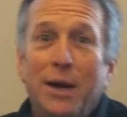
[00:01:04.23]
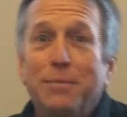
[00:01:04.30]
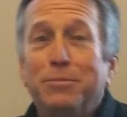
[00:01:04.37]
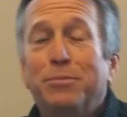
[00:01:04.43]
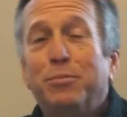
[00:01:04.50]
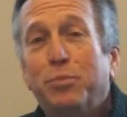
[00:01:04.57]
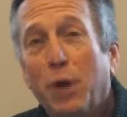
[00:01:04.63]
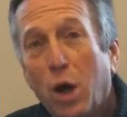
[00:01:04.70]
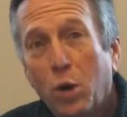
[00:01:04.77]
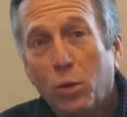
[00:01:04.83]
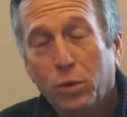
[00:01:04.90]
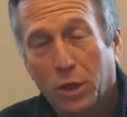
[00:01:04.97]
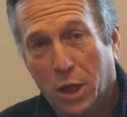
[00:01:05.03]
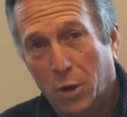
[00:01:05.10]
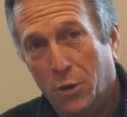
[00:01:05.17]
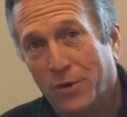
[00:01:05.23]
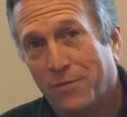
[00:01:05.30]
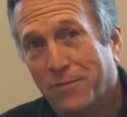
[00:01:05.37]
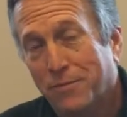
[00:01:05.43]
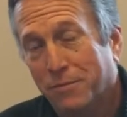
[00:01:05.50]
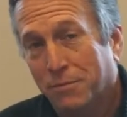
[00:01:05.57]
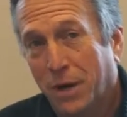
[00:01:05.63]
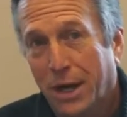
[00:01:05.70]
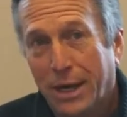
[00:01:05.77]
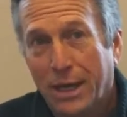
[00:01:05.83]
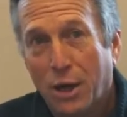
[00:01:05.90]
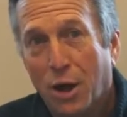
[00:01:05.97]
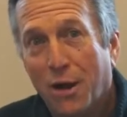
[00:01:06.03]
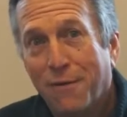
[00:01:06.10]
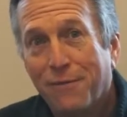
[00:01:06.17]
a boatload of
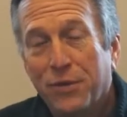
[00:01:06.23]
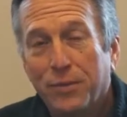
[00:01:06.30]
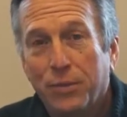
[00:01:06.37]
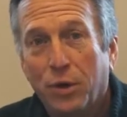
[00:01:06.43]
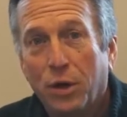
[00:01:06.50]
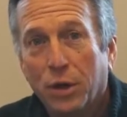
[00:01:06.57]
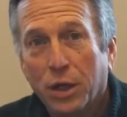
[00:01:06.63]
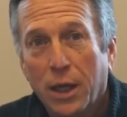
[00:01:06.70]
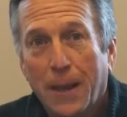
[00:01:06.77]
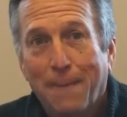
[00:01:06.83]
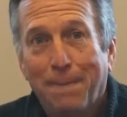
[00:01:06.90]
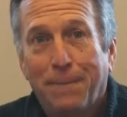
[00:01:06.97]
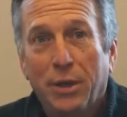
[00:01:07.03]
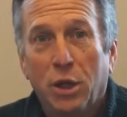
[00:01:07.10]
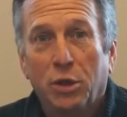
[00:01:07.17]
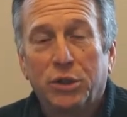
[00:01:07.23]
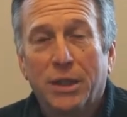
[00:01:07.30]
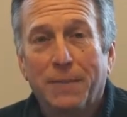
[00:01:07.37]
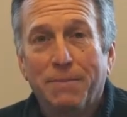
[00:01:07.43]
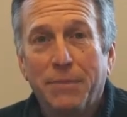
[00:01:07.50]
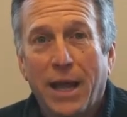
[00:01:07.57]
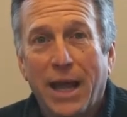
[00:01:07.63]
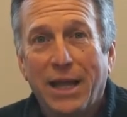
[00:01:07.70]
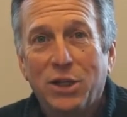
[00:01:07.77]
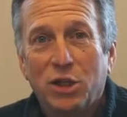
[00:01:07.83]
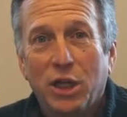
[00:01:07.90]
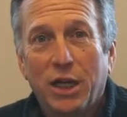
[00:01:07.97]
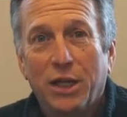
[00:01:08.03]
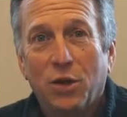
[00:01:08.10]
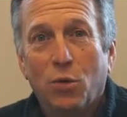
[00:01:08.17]
money off the book, built a
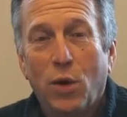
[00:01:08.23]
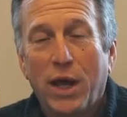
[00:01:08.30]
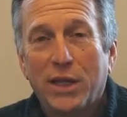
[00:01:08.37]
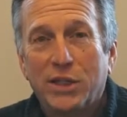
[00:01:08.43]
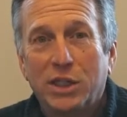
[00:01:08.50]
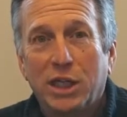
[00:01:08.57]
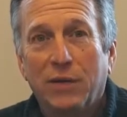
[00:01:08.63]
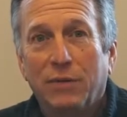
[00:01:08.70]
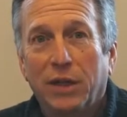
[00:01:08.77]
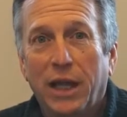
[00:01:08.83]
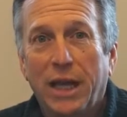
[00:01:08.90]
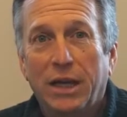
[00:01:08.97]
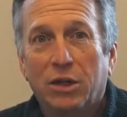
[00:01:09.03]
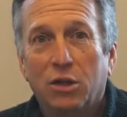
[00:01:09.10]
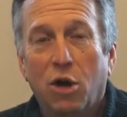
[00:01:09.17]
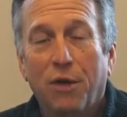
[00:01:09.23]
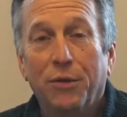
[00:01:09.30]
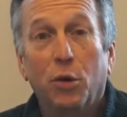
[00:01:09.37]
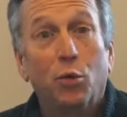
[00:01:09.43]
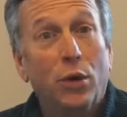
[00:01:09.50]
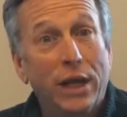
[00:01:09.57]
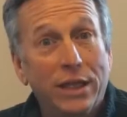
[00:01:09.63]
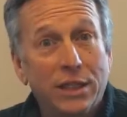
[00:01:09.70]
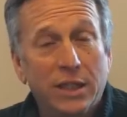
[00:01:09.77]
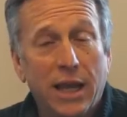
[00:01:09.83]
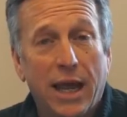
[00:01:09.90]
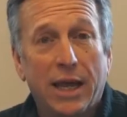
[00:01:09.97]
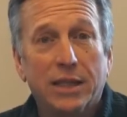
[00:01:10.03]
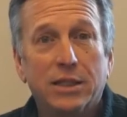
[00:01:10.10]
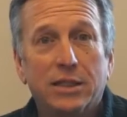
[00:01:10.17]
mansion in the west of Atlanta called the Wren's
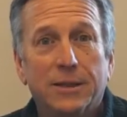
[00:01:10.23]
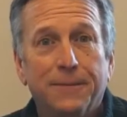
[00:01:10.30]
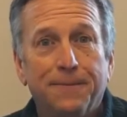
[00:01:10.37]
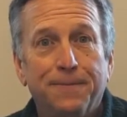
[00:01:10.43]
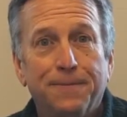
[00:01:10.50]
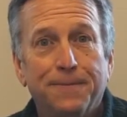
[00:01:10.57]
Nest.